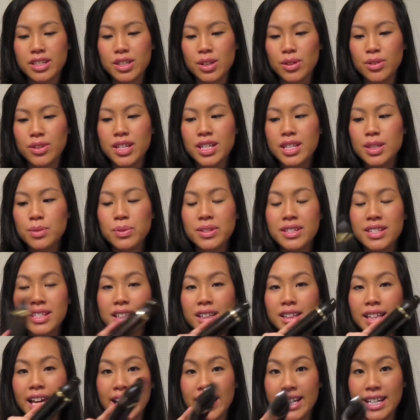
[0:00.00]
So this was the
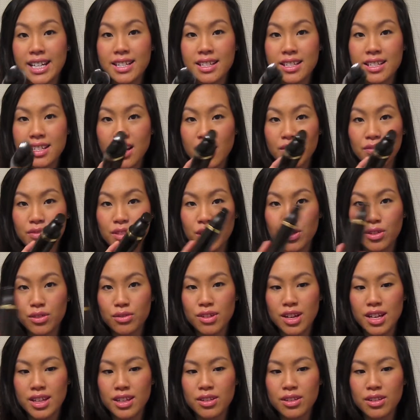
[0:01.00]
lightest of the 3.